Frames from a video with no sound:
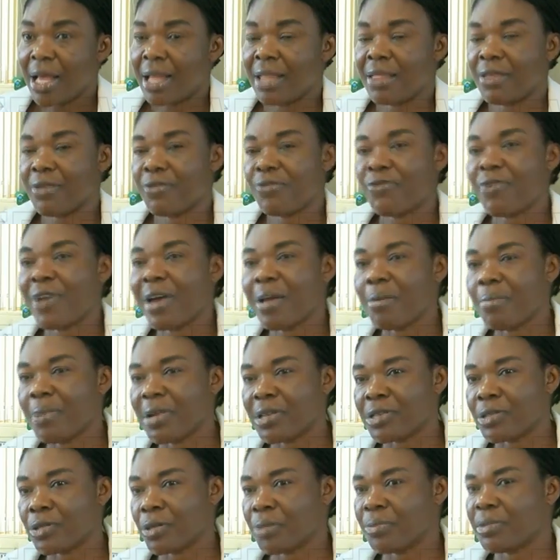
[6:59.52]
and the
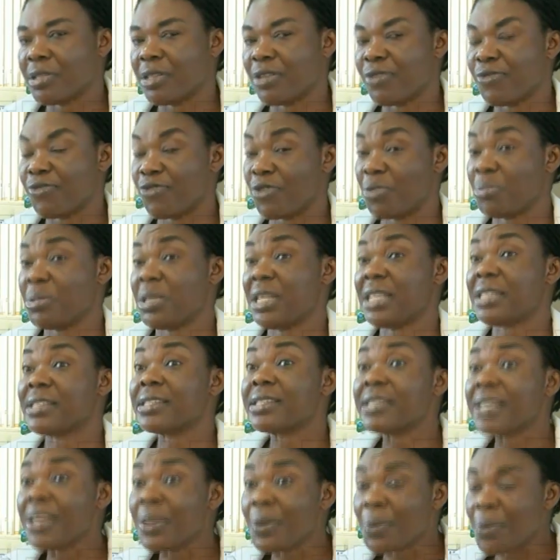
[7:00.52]
fibers obtained from the
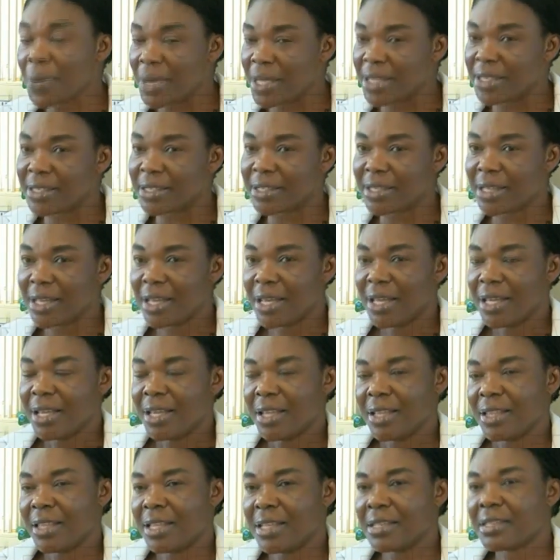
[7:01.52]
seaweeds.
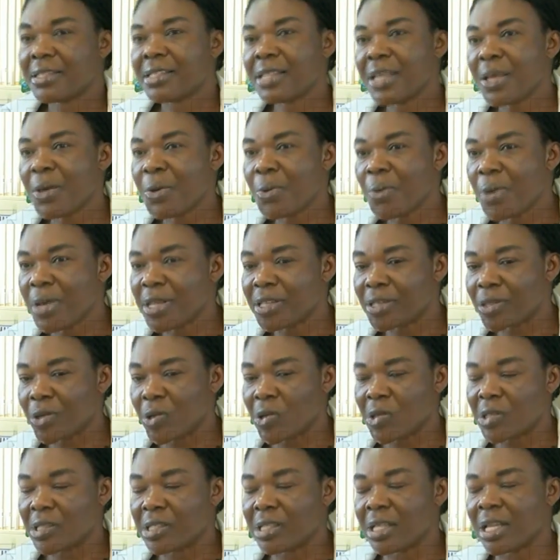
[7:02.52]
The seaweeds
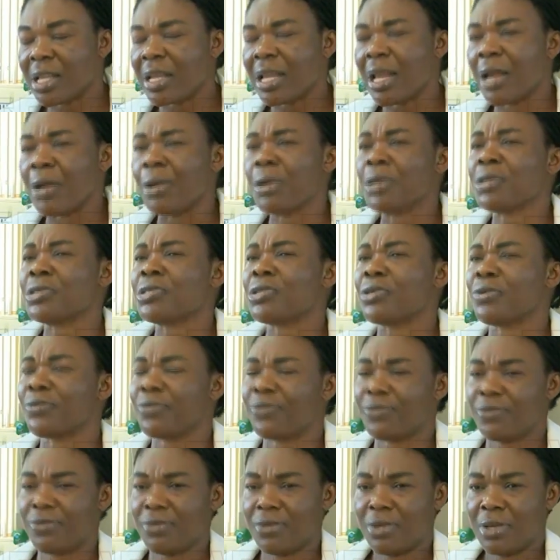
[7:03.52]
contain a lot
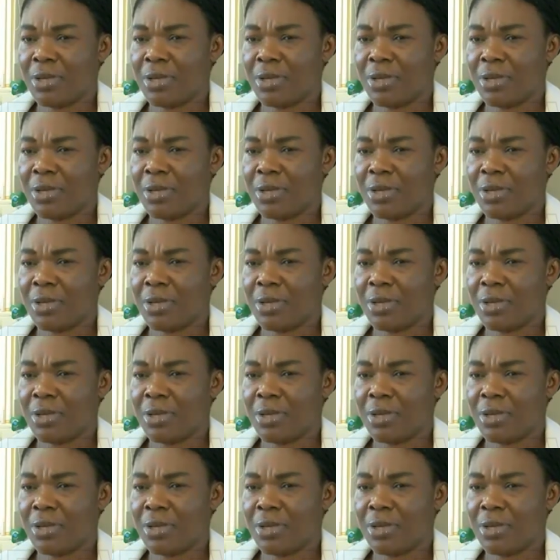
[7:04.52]
of